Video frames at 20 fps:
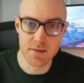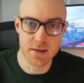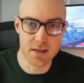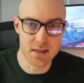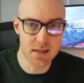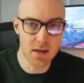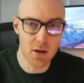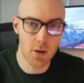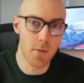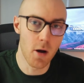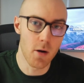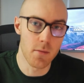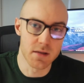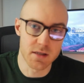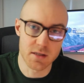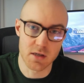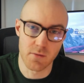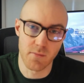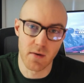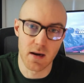these little
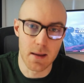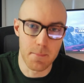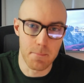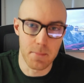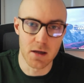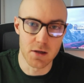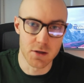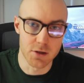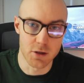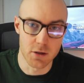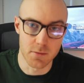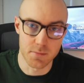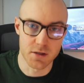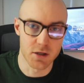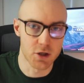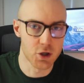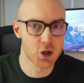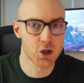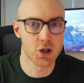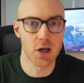moments can really build up
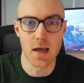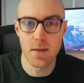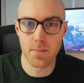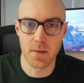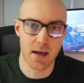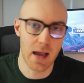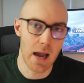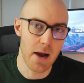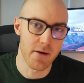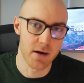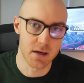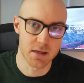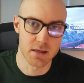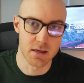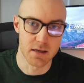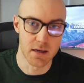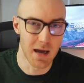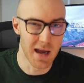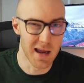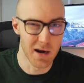to shape a
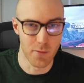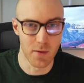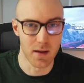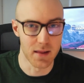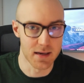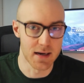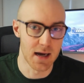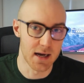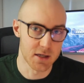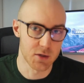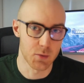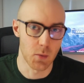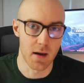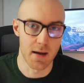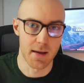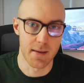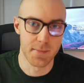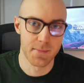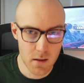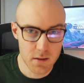character in a really nice
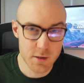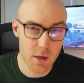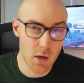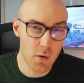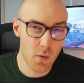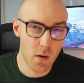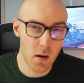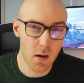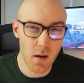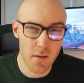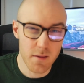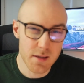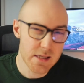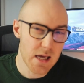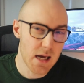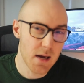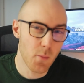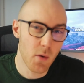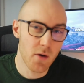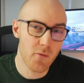way. So a lot of
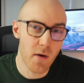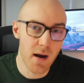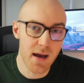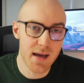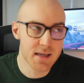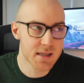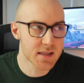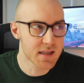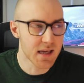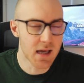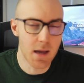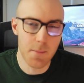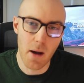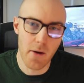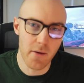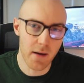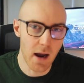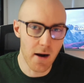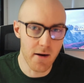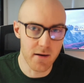the time when writers think
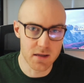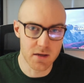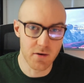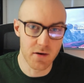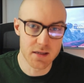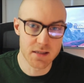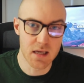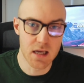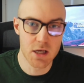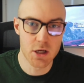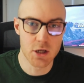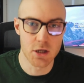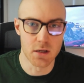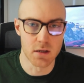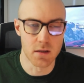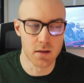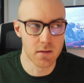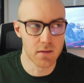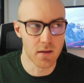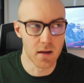about
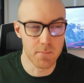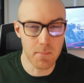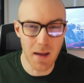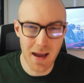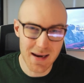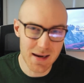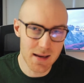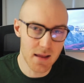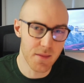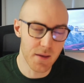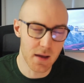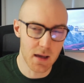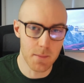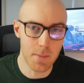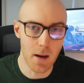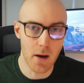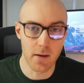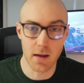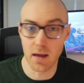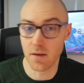characterization, they mainly think
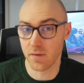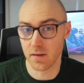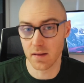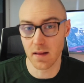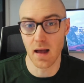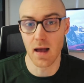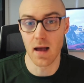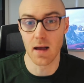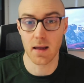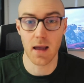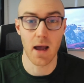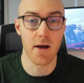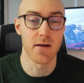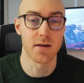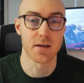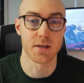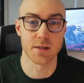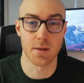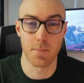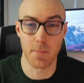about giving their
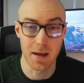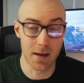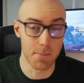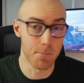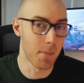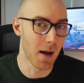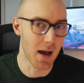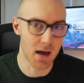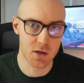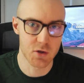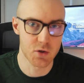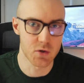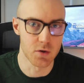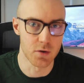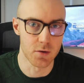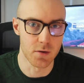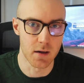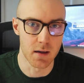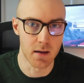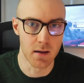characters a big
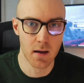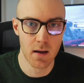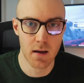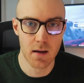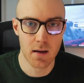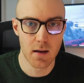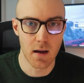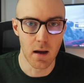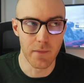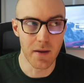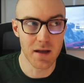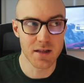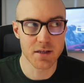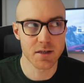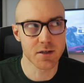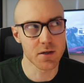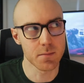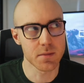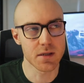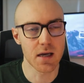backstory. And then
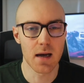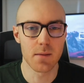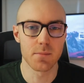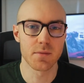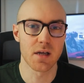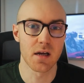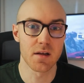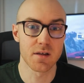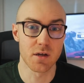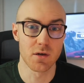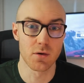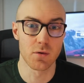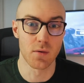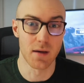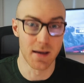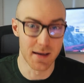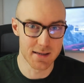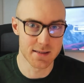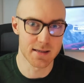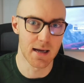sometimes they'll do
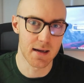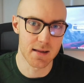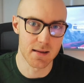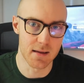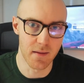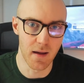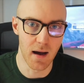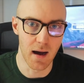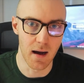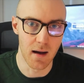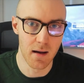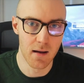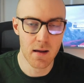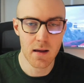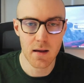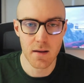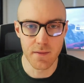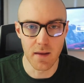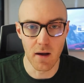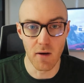exactly that.
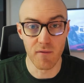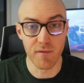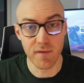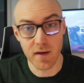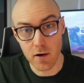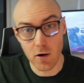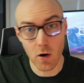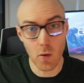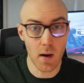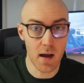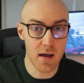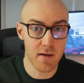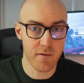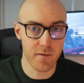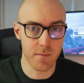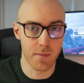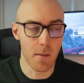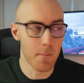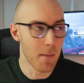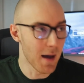They'll veer away
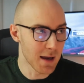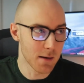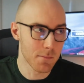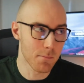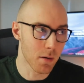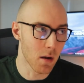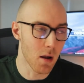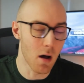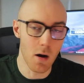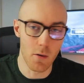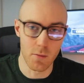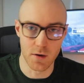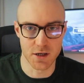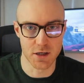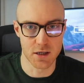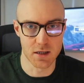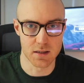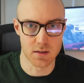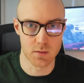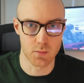from the main plot,
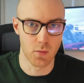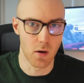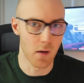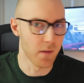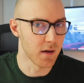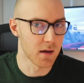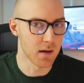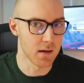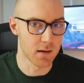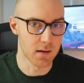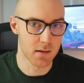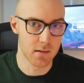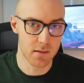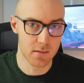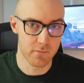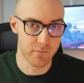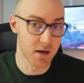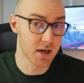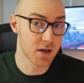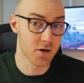which is what the
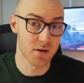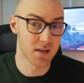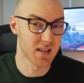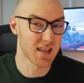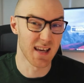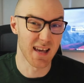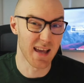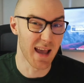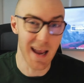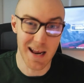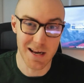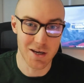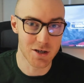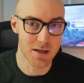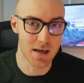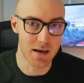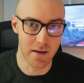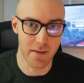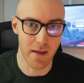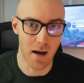reader is
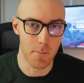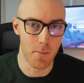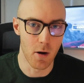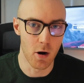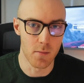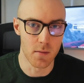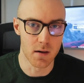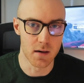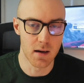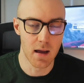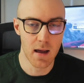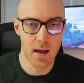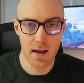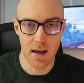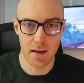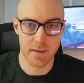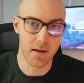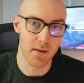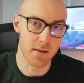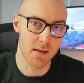engaged in at that moment,
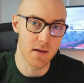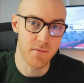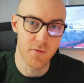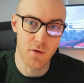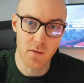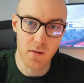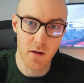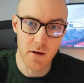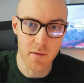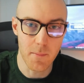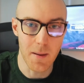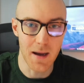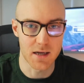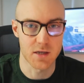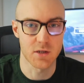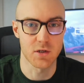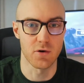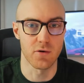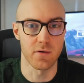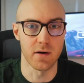and they'll give you a load of
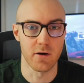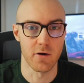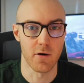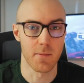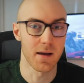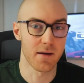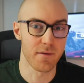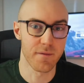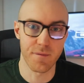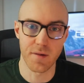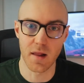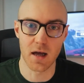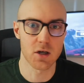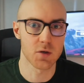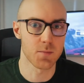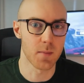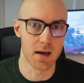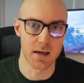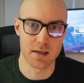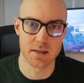backstory or a big
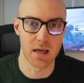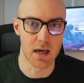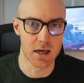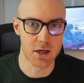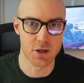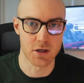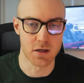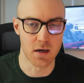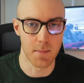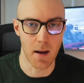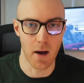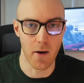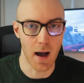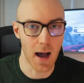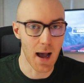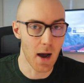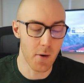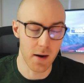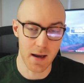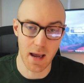flashback section about
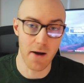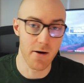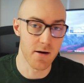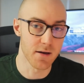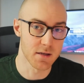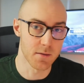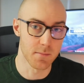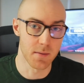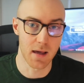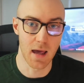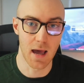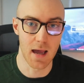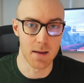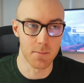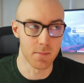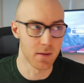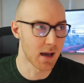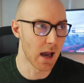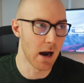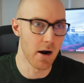how a character
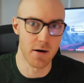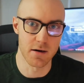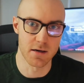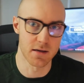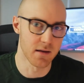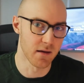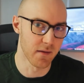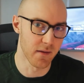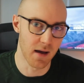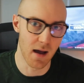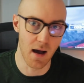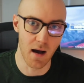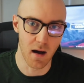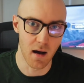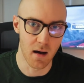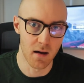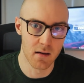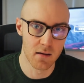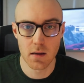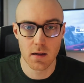became the character that they
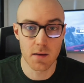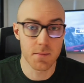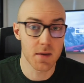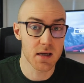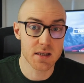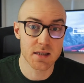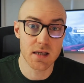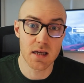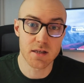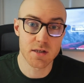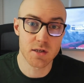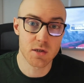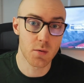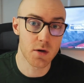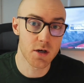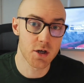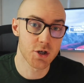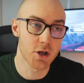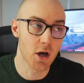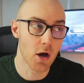are. It makes sense to
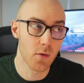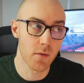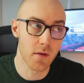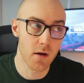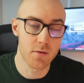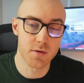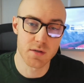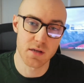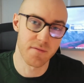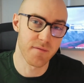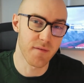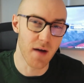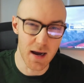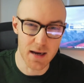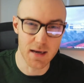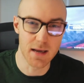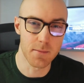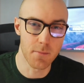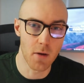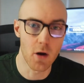want to show those
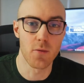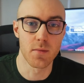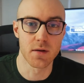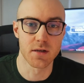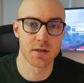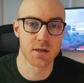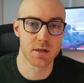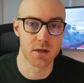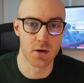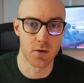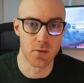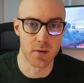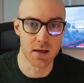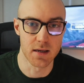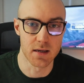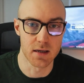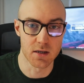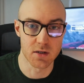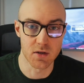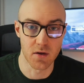defining moments to your
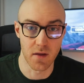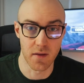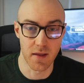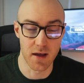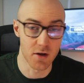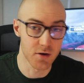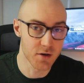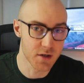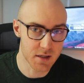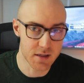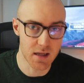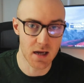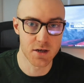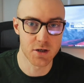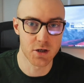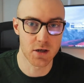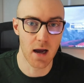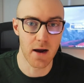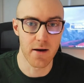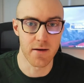reader so that they
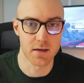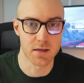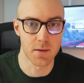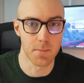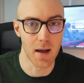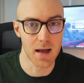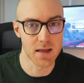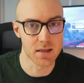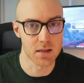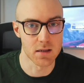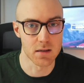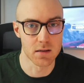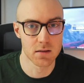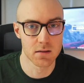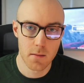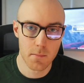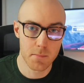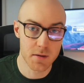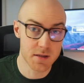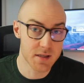understand your character better.
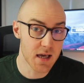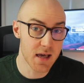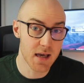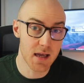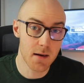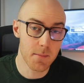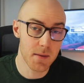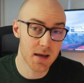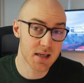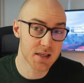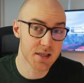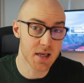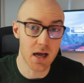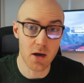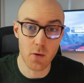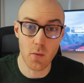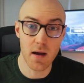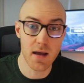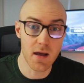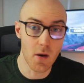But taking a big
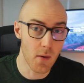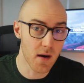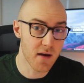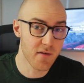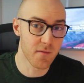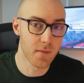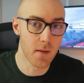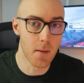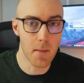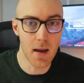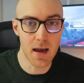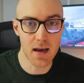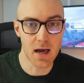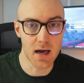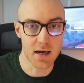segue away from the main